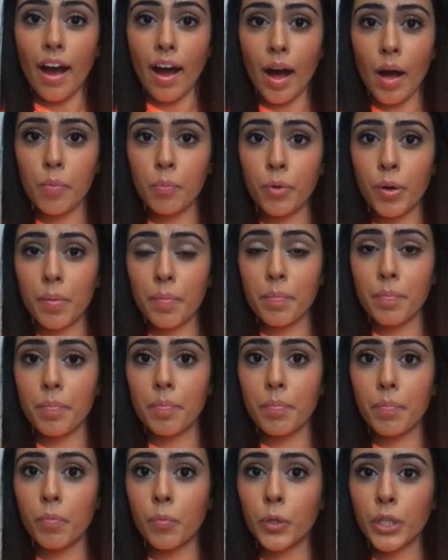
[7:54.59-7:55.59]
What
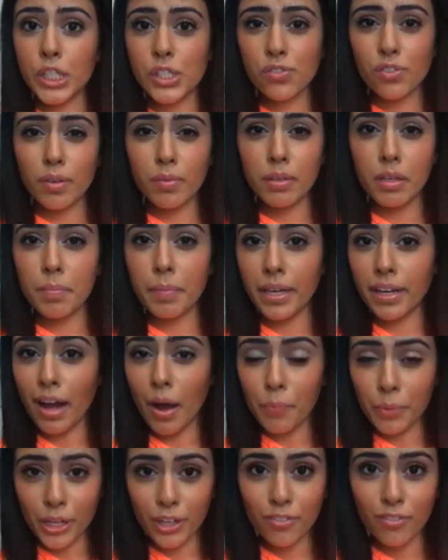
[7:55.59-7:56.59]
works for me may
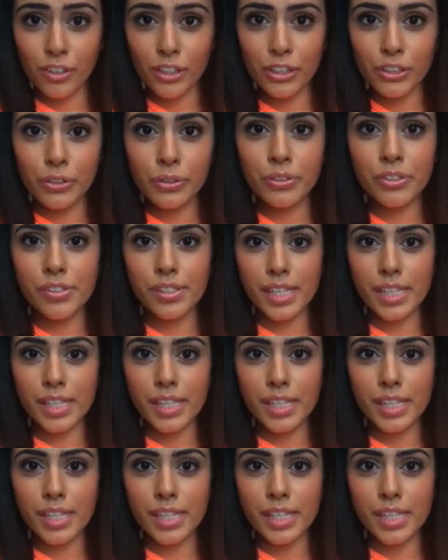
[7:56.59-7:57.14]
not work for you.